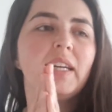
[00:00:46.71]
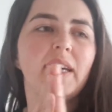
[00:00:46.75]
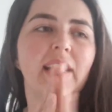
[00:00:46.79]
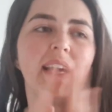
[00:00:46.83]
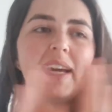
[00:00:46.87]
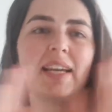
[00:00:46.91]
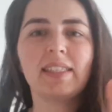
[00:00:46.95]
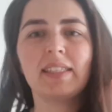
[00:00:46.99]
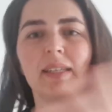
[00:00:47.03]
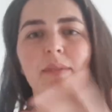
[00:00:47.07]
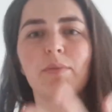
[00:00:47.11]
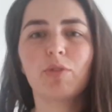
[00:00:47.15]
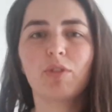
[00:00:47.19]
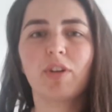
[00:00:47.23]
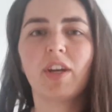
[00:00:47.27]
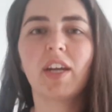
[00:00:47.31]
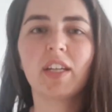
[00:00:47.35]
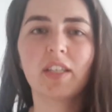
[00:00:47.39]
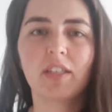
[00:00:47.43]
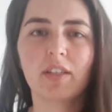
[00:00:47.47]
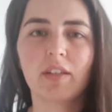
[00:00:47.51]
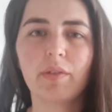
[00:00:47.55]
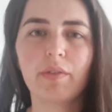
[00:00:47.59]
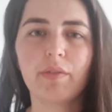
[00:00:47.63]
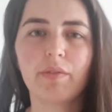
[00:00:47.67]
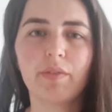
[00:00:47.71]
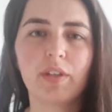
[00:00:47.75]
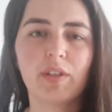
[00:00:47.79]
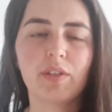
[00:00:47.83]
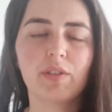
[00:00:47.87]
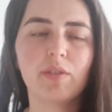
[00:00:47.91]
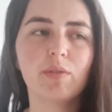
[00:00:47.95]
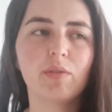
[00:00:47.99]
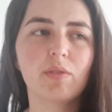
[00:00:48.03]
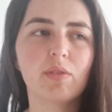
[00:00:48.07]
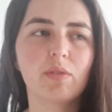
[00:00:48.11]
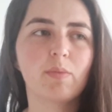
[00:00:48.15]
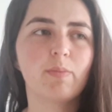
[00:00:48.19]
as I'm trying to
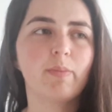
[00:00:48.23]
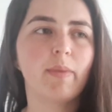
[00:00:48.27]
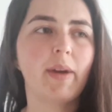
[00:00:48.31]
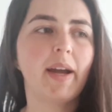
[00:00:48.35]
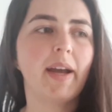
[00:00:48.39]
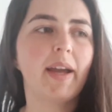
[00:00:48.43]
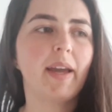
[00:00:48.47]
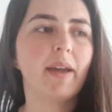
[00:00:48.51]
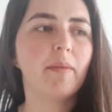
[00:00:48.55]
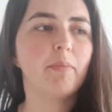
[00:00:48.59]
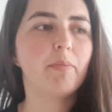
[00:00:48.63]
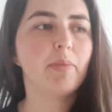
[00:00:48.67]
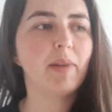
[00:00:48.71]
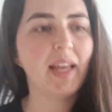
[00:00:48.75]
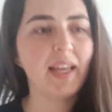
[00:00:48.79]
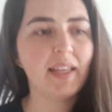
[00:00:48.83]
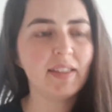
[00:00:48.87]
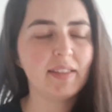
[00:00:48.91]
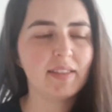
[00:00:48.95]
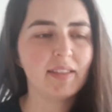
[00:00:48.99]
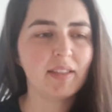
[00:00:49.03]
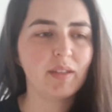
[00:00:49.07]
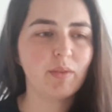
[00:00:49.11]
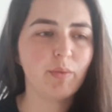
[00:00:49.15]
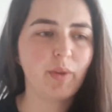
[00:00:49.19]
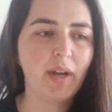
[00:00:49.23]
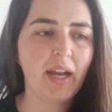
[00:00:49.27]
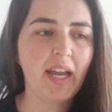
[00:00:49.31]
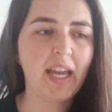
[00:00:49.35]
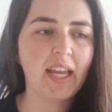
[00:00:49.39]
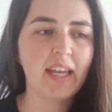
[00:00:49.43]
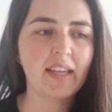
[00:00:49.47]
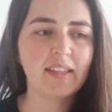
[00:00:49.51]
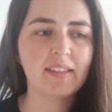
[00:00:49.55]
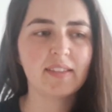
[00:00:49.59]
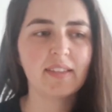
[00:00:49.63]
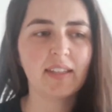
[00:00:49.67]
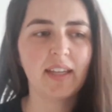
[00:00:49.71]
reduce my plastic waste,